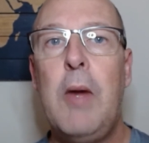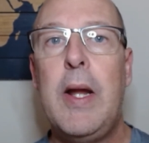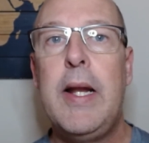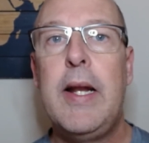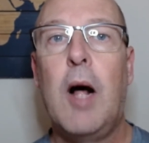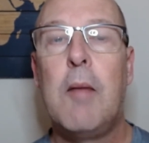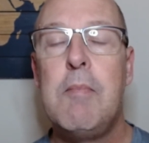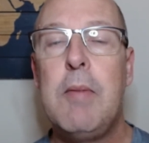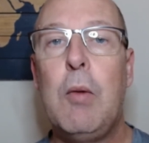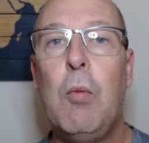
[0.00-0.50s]
may
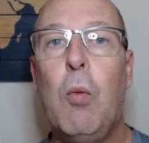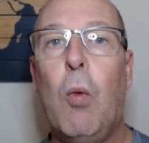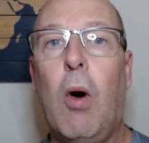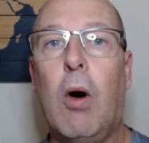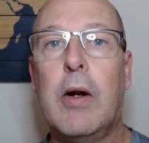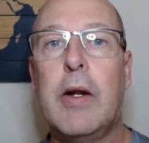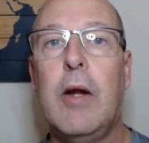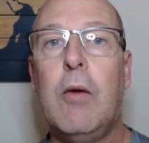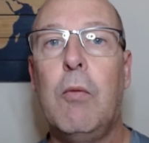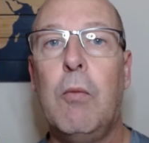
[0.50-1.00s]
not be
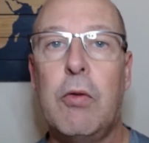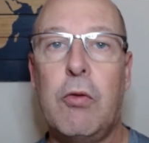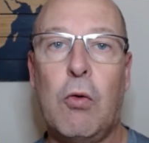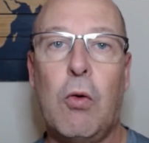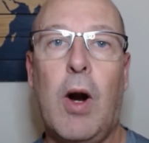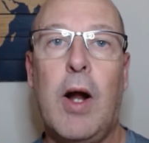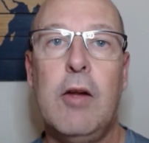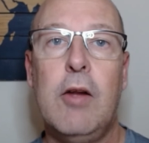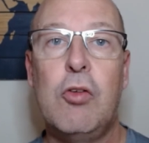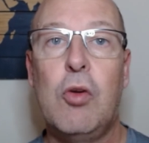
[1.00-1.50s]
walking with
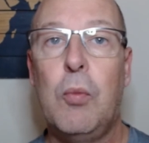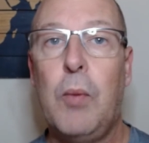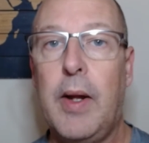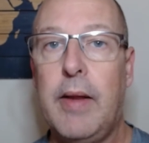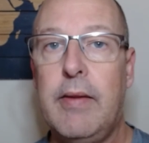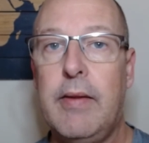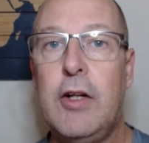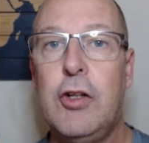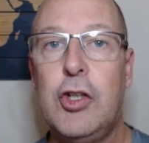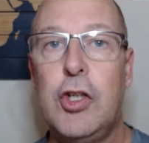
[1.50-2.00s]
Christ the
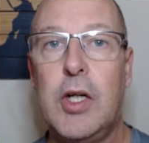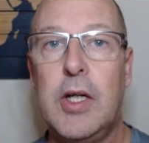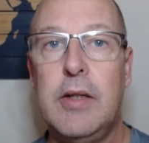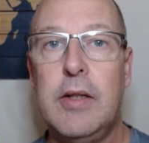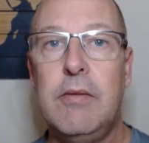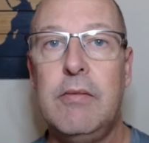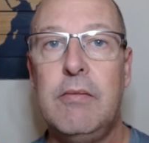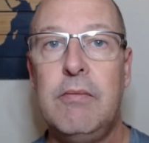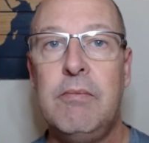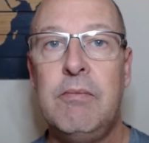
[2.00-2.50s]
way they
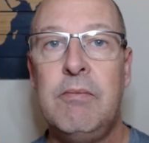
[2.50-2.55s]
should.